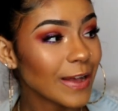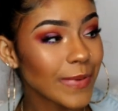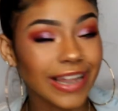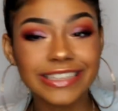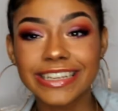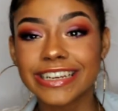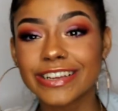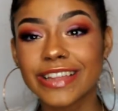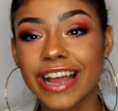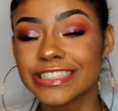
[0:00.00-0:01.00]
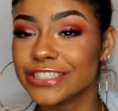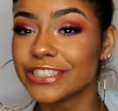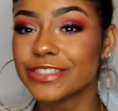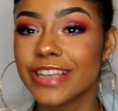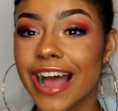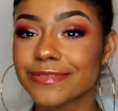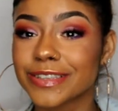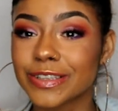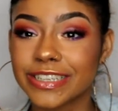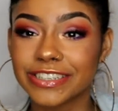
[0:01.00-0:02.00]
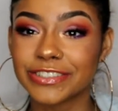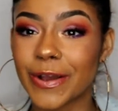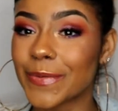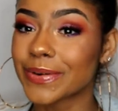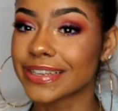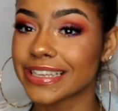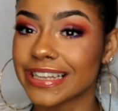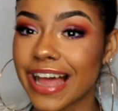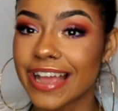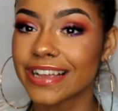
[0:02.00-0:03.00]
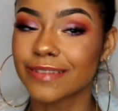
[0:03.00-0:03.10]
palettes in here that I just absolutely don't really like.